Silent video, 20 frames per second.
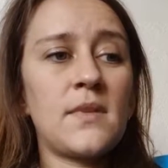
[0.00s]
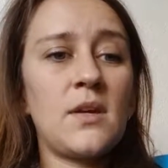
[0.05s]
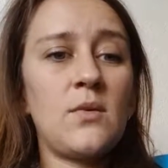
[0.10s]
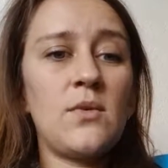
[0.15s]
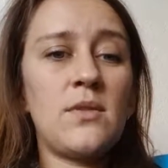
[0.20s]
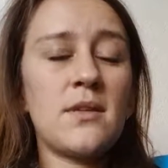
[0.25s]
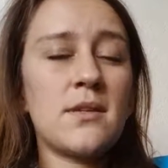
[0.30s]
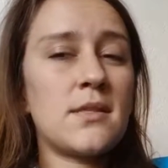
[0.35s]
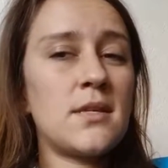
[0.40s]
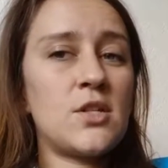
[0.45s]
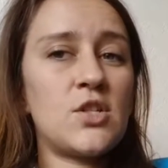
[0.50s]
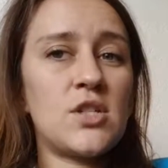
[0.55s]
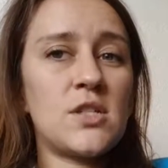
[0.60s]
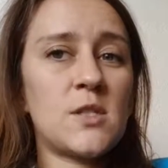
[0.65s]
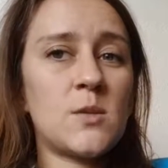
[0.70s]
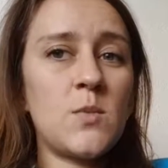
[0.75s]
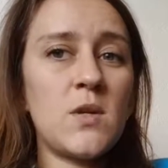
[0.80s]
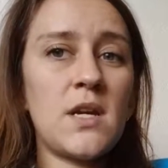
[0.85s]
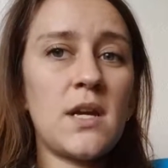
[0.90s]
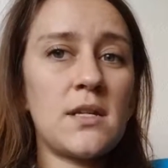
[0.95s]
We think that
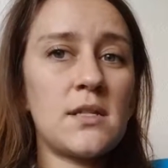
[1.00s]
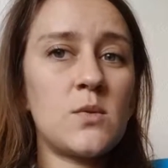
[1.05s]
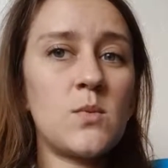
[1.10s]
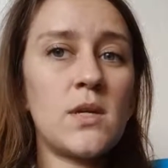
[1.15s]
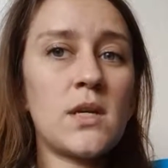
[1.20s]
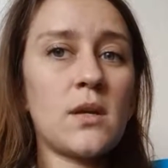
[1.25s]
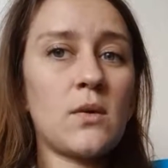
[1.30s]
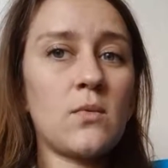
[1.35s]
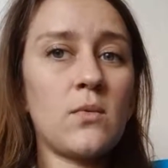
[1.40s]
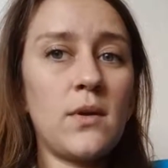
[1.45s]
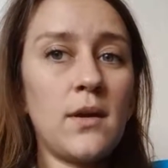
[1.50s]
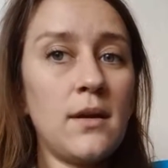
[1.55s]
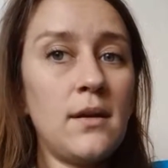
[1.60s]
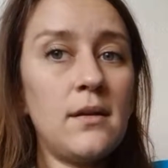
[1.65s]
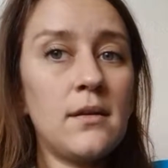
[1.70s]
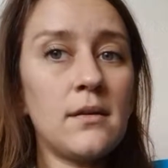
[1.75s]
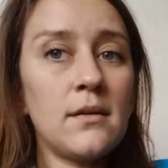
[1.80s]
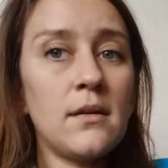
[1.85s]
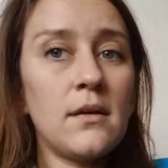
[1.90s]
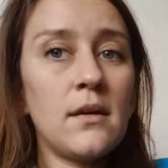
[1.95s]
just because we can read
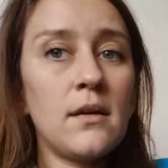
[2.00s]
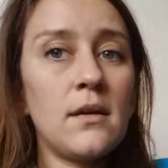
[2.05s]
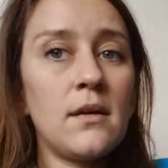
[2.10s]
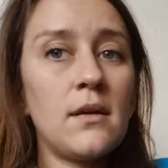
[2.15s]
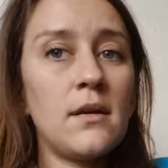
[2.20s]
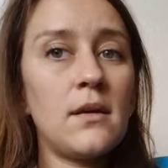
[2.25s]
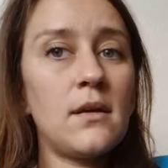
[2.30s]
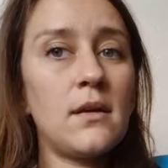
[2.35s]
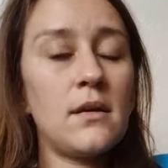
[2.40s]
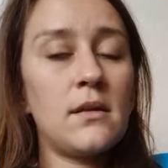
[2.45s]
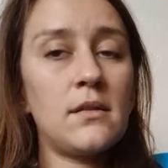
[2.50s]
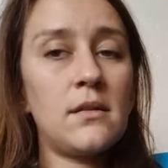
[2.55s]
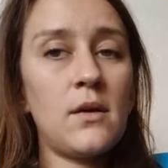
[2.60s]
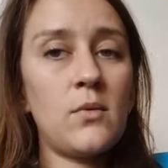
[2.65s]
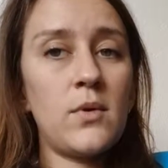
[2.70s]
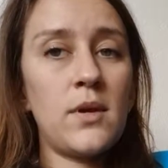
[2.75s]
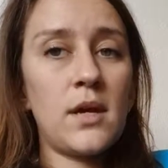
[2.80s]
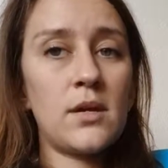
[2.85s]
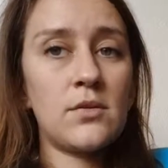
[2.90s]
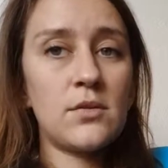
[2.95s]
that
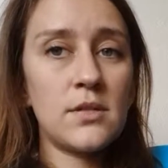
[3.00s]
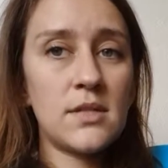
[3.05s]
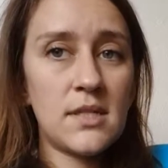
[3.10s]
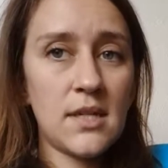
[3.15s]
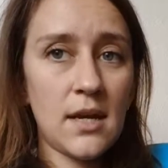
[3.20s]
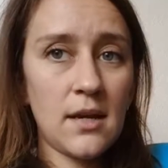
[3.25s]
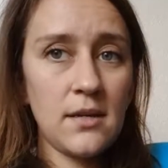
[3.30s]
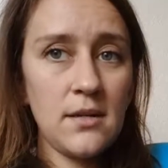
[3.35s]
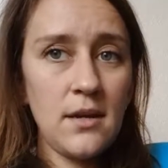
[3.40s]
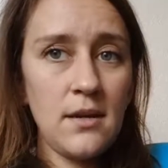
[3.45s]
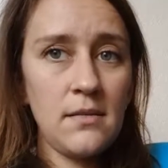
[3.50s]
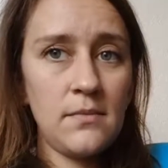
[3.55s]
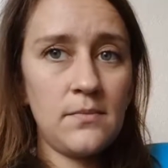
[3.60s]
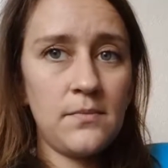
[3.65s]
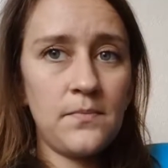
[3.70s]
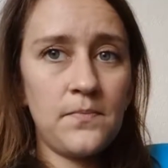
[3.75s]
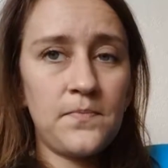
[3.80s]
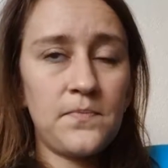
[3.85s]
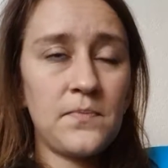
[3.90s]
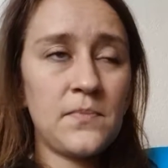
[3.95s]
we understand it,
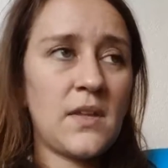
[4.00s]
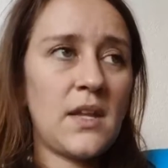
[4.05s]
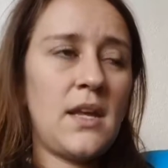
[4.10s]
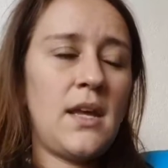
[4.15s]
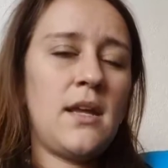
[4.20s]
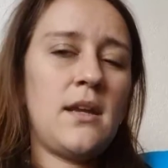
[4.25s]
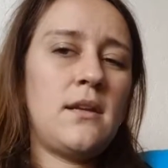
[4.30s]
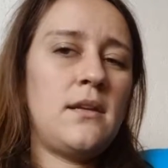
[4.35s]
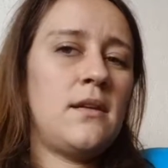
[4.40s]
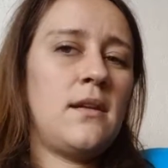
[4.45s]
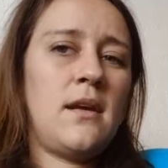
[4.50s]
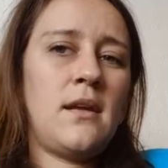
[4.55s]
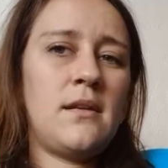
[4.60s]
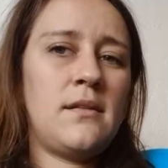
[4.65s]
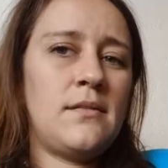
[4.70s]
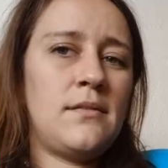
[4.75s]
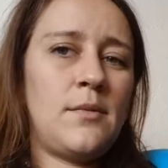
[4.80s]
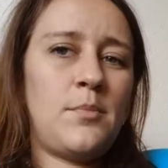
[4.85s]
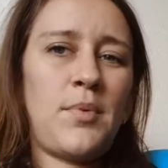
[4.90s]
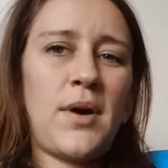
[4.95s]
and
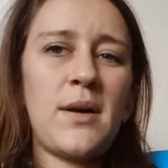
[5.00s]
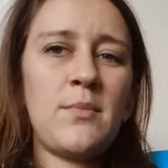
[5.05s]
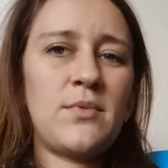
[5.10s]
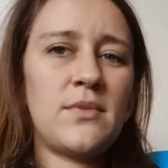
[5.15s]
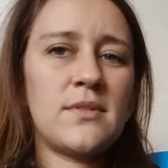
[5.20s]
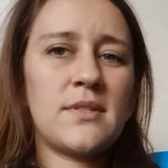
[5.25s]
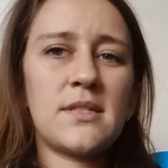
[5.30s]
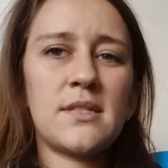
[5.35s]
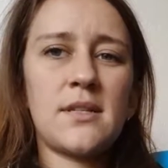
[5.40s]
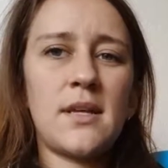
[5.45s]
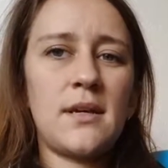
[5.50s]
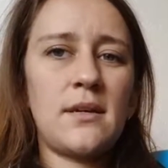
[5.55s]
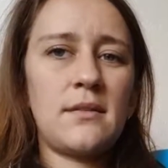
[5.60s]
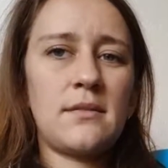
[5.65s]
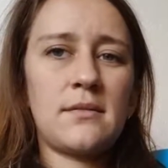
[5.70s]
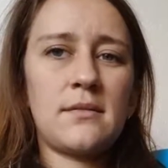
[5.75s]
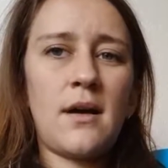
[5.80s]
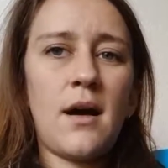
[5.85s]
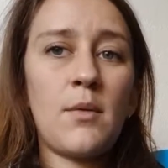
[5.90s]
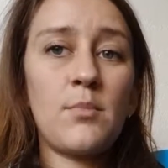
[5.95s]
the Bible is like
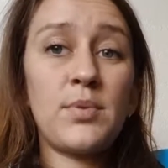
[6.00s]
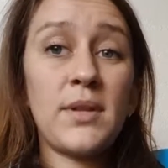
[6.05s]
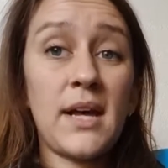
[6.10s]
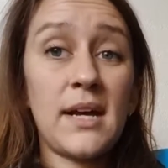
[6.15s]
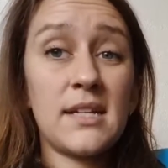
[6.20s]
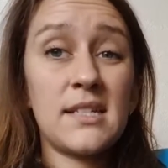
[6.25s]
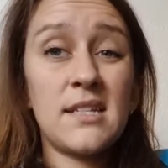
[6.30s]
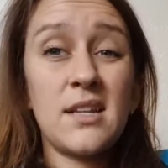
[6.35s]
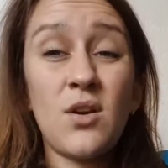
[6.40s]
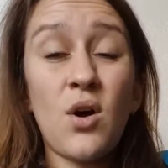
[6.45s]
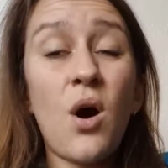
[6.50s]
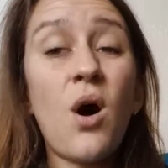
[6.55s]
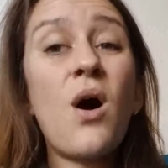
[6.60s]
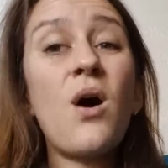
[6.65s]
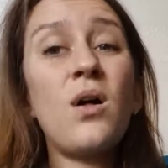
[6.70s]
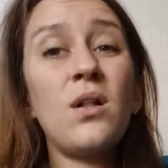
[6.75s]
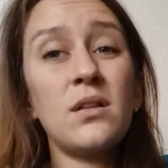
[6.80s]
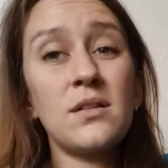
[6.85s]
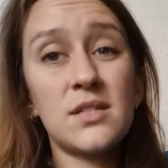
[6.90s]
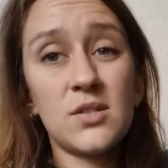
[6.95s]
complex, and
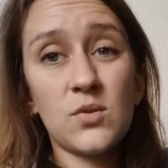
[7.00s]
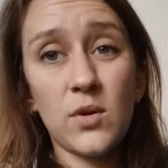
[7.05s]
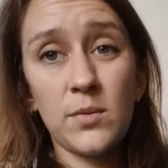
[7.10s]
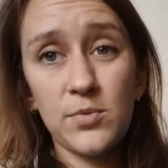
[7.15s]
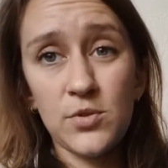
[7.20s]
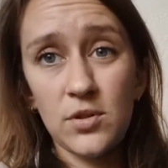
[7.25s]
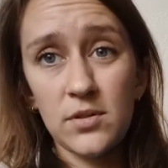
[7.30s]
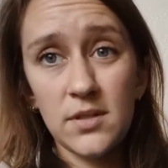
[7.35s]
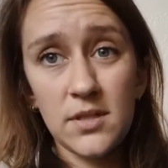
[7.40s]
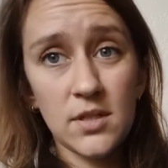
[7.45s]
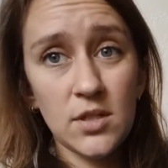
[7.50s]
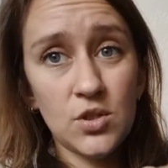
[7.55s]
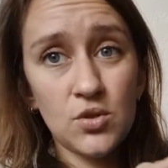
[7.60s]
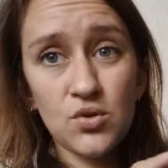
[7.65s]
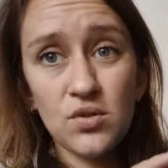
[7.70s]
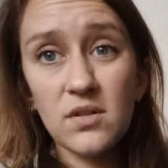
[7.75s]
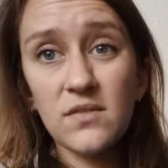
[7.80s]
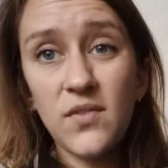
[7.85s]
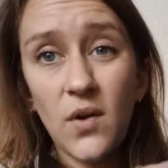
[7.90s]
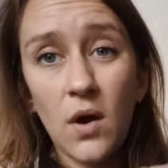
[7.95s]
all scripture, this is
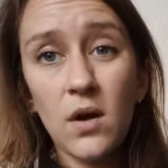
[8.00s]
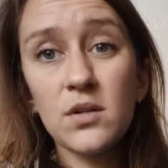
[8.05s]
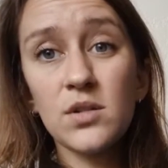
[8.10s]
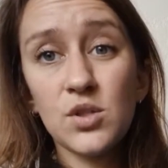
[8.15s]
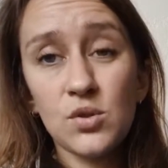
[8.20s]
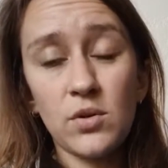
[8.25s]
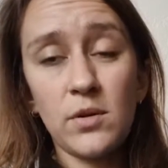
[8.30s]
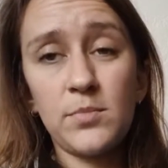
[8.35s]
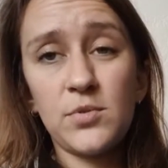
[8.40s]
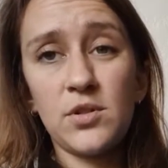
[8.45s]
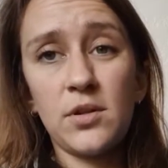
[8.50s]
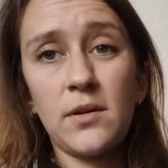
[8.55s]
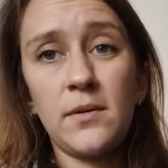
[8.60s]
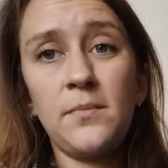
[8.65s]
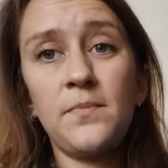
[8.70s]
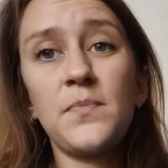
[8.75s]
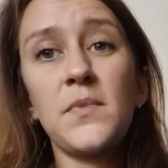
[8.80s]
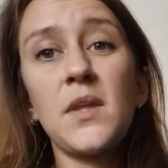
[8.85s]
true of all scripture.